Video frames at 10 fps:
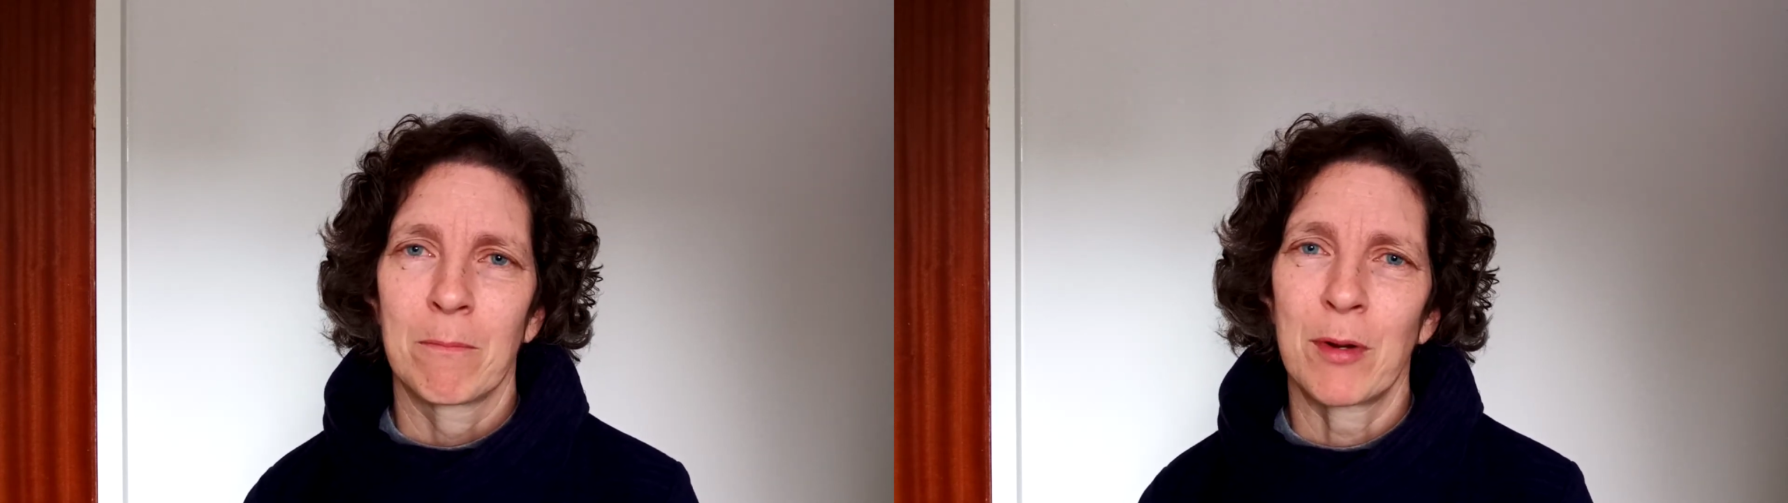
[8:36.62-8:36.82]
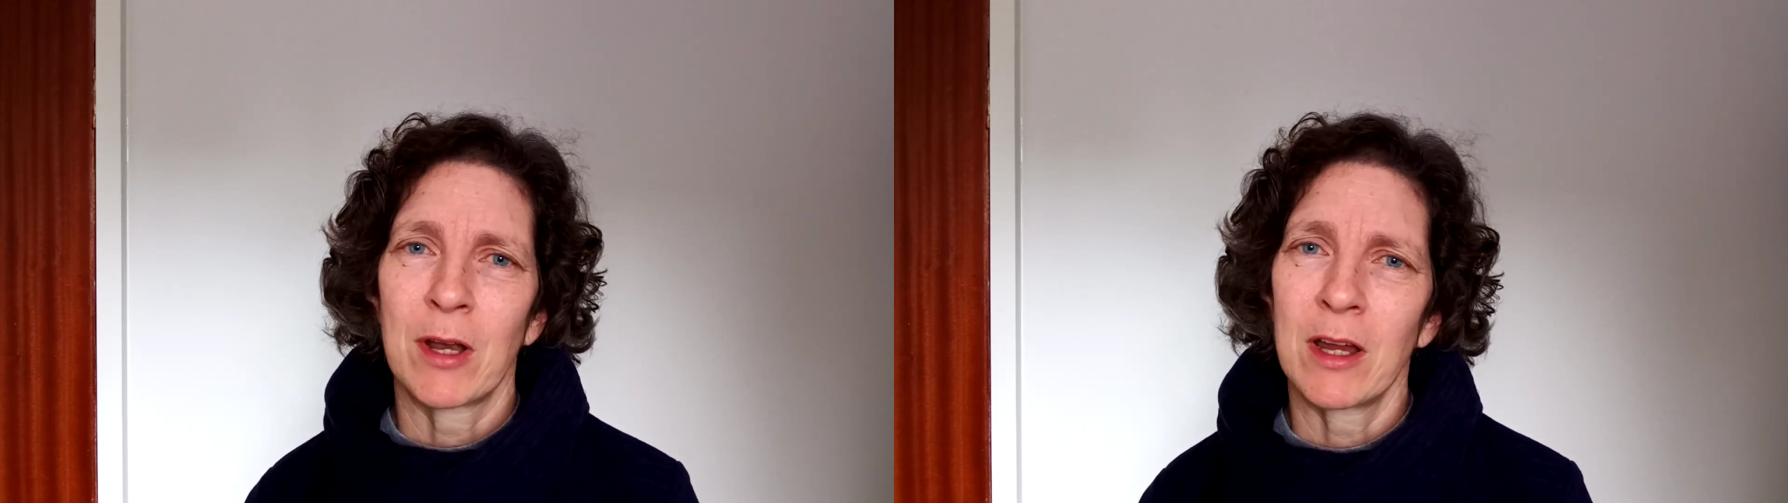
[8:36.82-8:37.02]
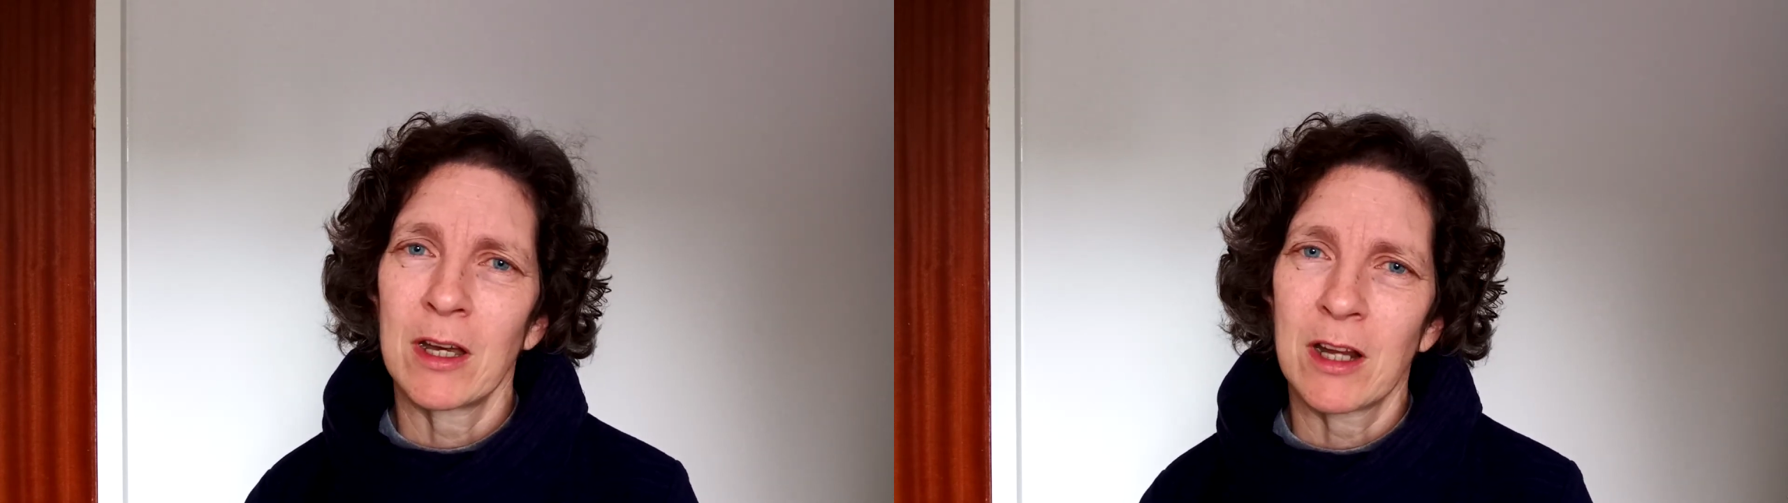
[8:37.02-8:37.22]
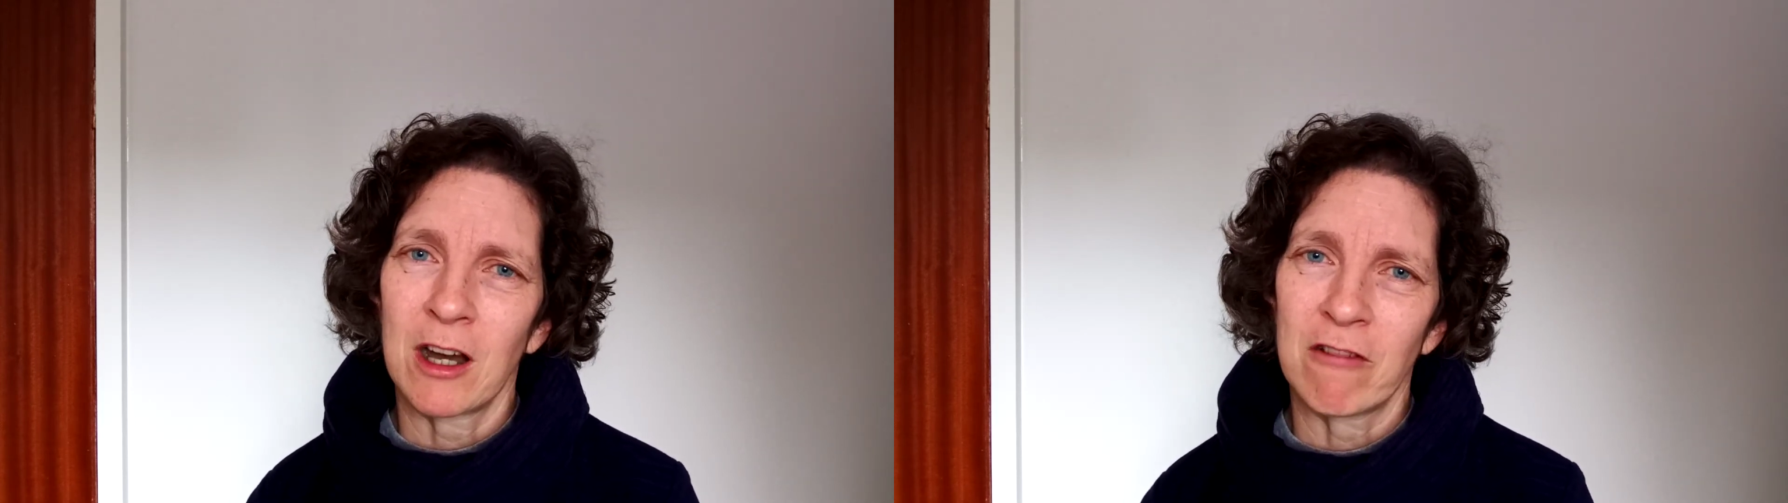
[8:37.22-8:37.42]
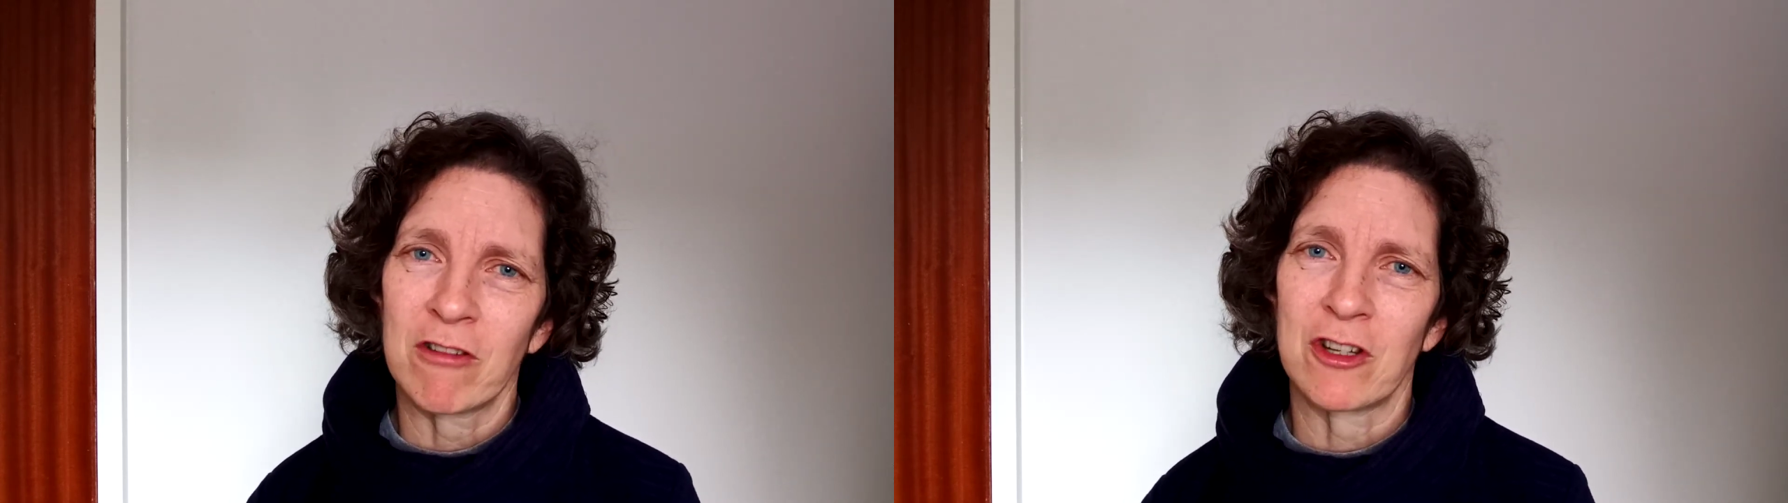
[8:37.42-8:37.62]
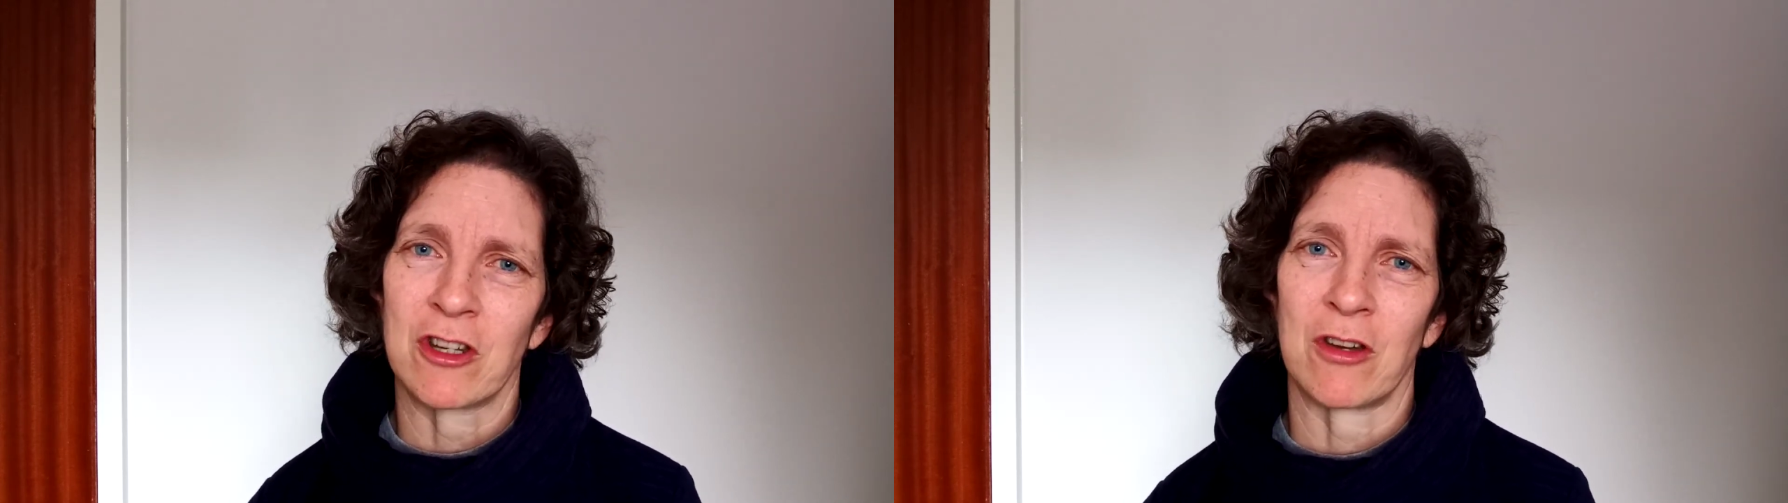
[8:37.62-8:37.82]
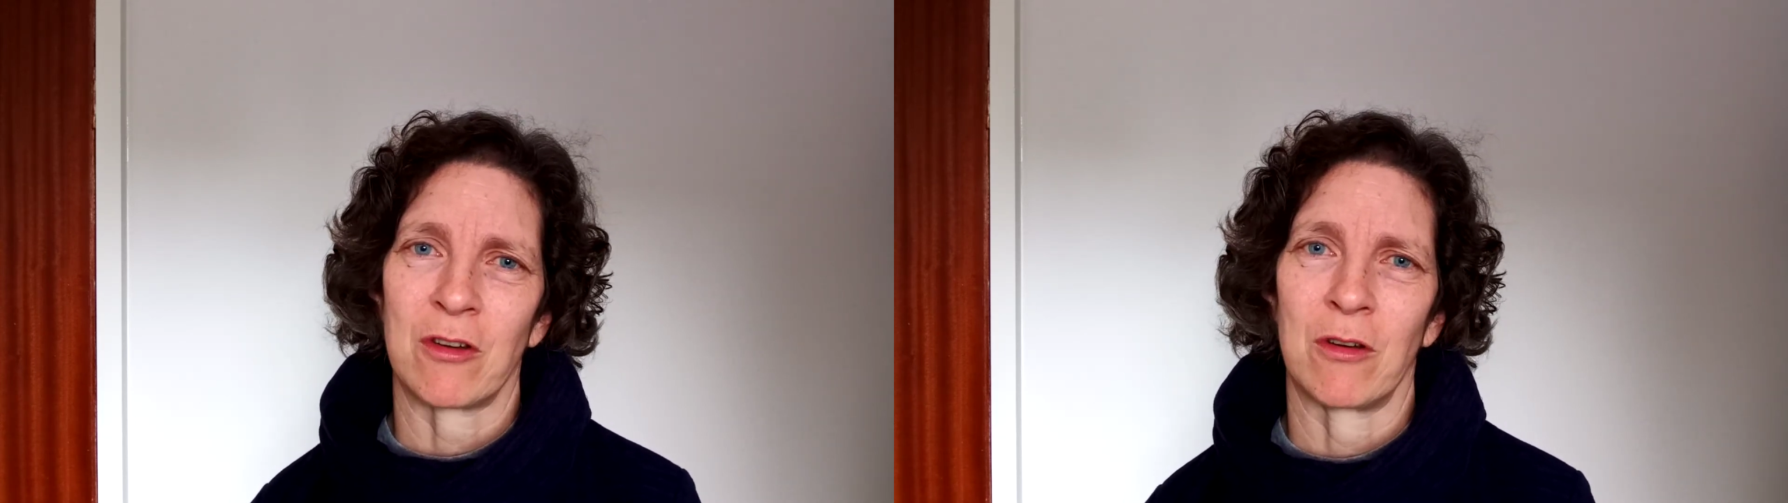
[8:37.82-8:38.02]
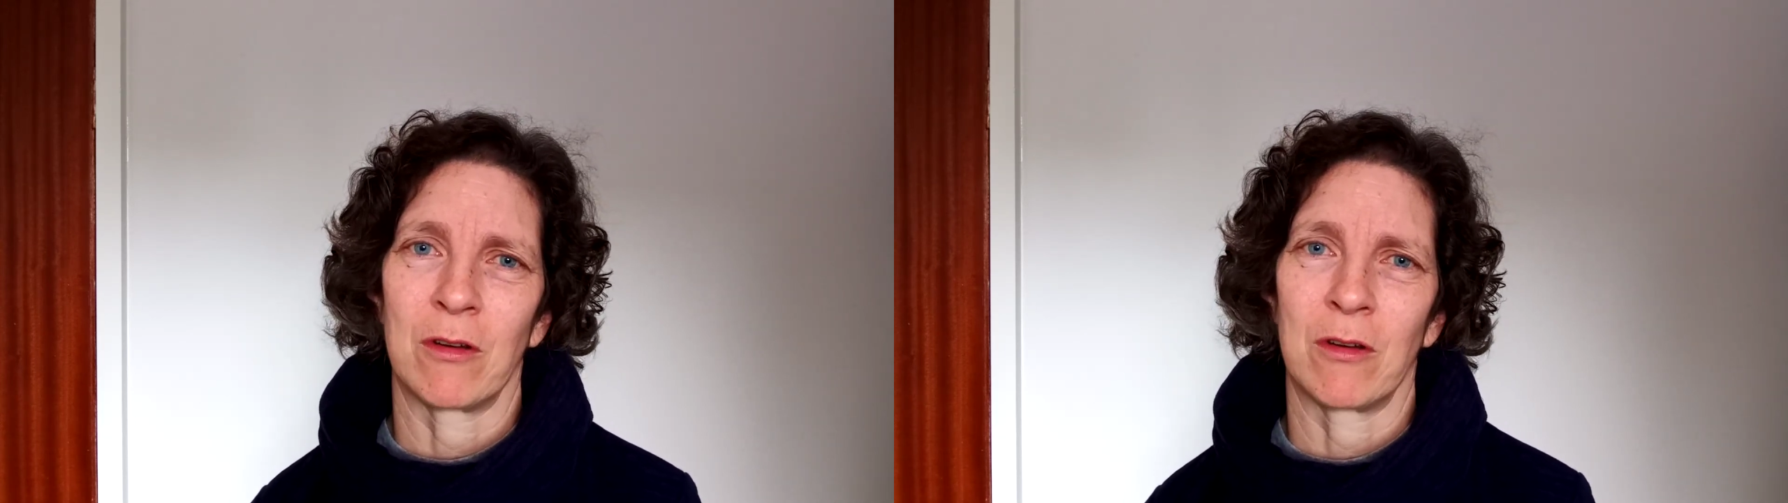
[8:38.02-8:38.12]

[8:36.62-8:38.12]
But I encourage you,